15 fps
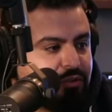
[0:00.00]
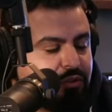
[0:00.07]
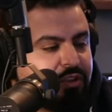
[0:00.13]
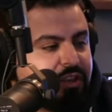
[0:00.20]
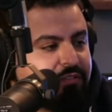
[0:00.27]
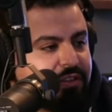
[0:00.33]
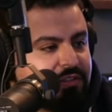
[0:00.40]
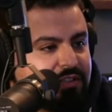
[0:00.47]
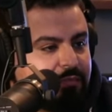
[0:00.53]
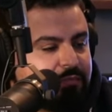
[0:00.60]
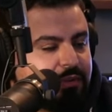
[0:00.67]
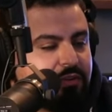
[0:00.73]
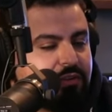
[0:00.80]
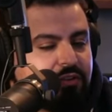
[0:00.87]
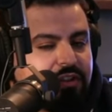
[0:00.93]
You're giving
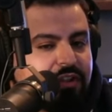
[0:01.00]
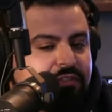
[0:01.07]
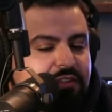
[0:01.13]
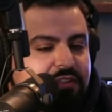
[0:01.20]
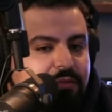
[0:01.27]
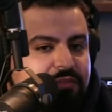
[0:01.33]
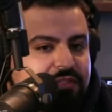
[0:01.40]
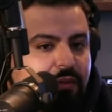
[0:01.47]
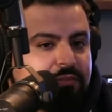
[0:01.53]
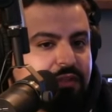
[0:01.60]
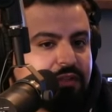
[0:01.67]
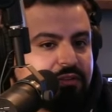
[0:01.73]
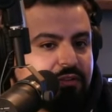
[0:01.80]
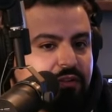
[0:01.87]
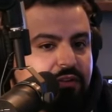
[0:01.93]
something you're giving them
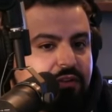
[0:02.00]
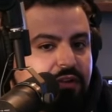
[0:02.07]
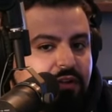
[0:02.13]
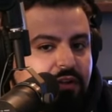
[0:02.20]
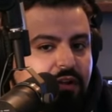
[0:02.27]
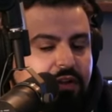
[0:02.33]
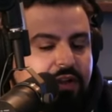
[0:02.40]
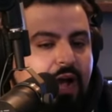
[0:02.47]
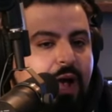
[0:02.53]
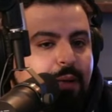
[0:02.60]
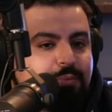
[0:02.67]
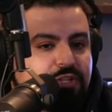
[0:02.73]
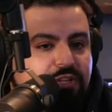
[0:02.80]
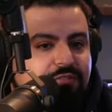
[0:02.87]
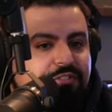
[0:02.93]
something to an
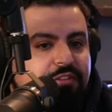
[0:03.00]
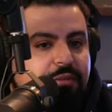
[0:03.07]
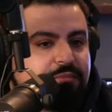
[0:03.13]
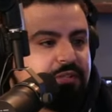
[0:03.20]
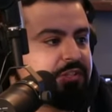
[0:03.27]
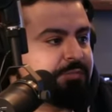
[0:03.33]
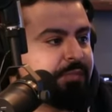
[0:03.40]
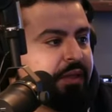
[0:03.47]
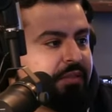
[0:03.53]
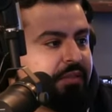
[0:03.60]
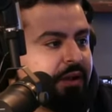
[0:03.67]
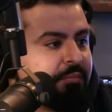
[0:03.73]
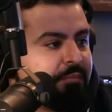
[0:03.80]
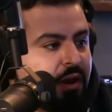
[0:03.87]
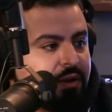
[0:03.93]
option for them to spend
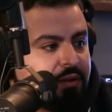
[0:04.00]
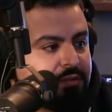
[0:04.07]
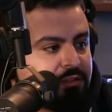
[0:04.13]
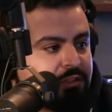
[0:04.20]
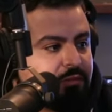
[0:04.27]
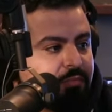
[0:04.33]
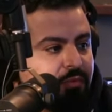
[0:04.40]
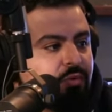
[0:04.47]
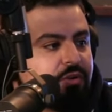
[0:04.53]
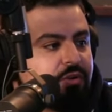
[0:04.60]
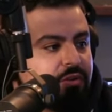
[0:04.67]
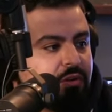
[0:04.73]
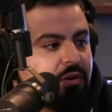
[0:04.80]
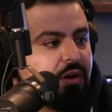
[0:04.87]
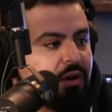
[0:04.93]
their money to support right.
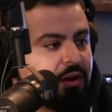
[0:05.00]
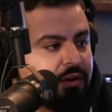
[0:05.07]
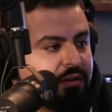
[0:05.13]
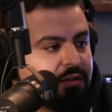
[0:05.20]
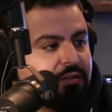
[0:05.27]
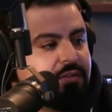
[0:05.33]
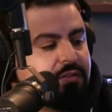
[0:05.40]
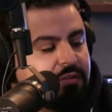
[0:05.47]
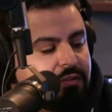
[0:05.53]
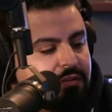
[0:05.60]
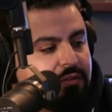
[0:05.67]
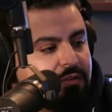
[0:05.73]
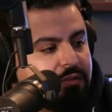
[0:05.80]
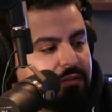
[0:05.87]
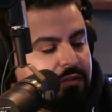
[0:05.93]
your art.
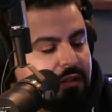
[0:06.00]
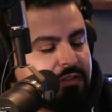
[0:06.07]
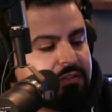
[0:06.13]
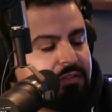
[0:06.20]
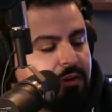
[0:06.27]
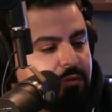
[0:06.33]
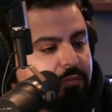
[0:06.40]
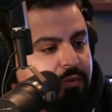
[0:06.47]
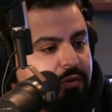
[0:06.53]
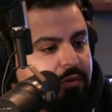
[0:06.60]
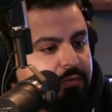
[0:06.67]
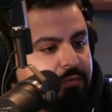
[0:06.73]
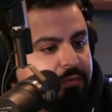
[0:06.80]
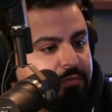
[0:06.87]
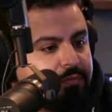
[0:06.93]
Right. That's dope,
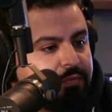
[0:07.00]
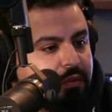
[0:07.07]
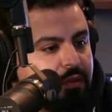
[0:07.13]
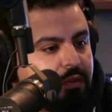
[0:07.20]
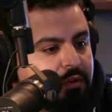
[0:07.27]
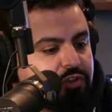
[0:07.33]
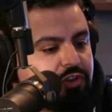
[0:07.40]
bro. Yeah.